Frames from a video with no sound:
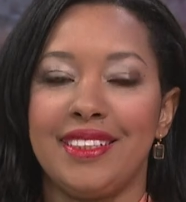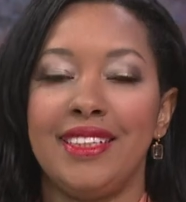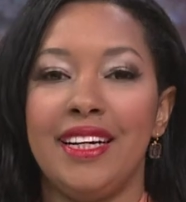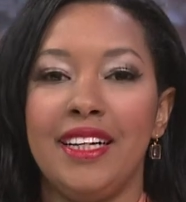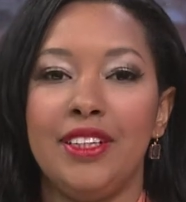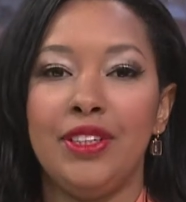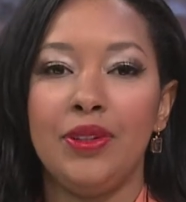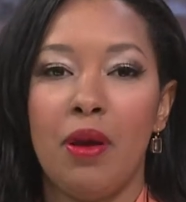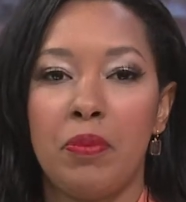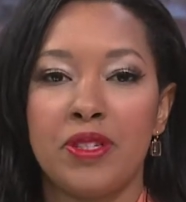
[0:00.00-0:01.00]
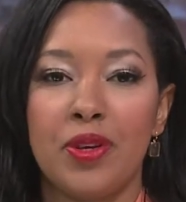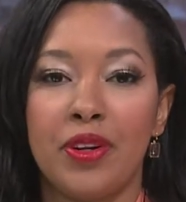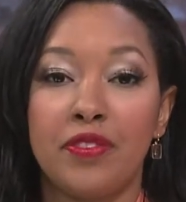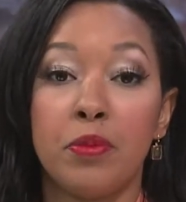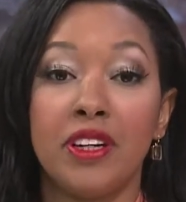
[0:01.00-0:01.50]
Tonight, a new
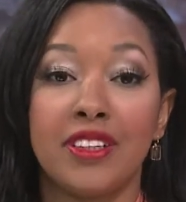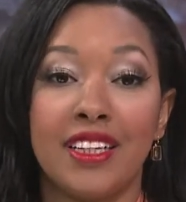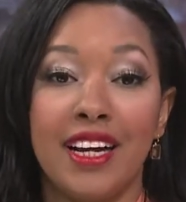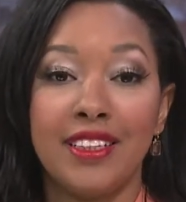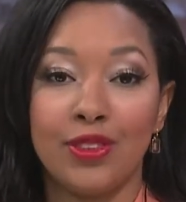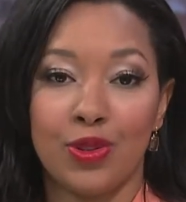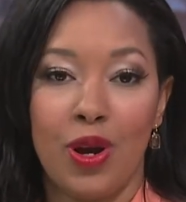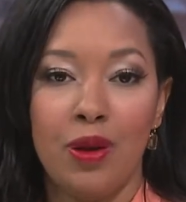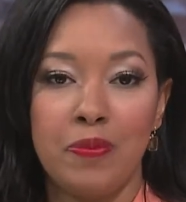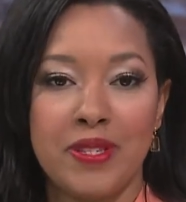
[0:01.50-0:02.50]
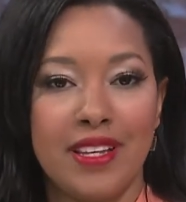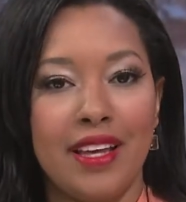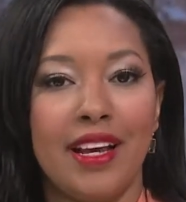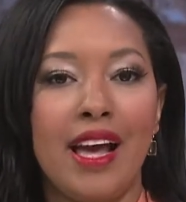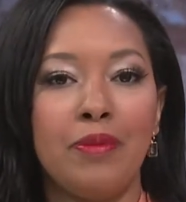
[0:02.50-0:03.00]
episode of American Idol drops,
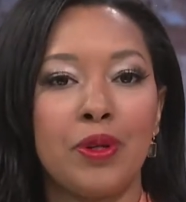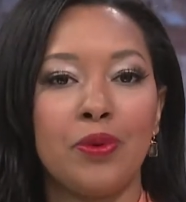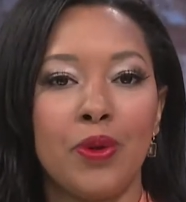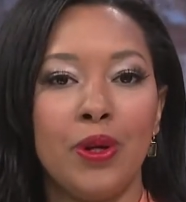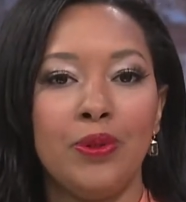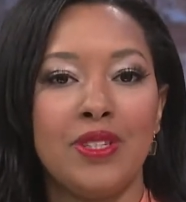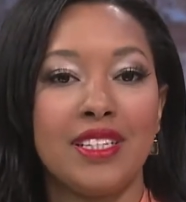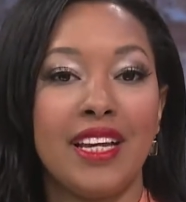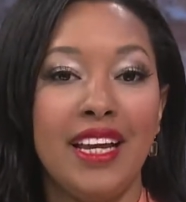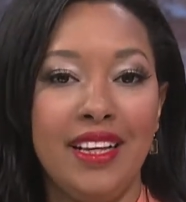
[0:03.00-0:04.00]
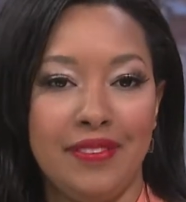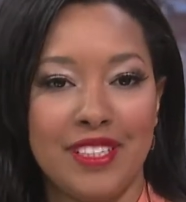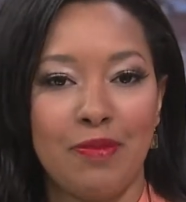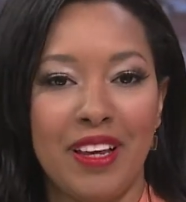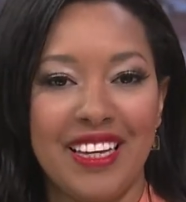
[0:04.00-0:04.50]
and a Hampton Roads native
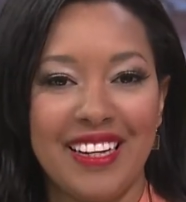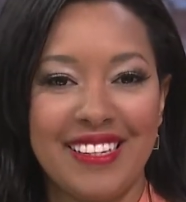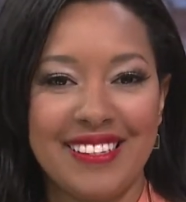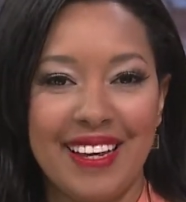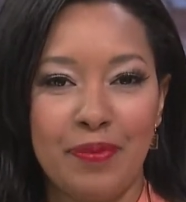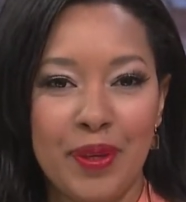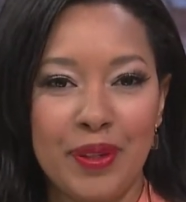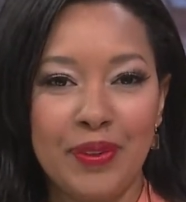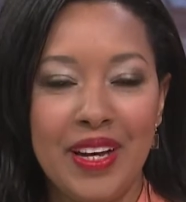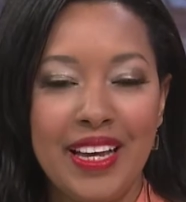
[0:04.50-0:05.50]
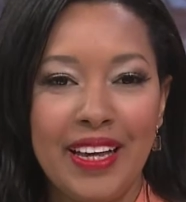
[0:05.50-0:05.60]
is making his debut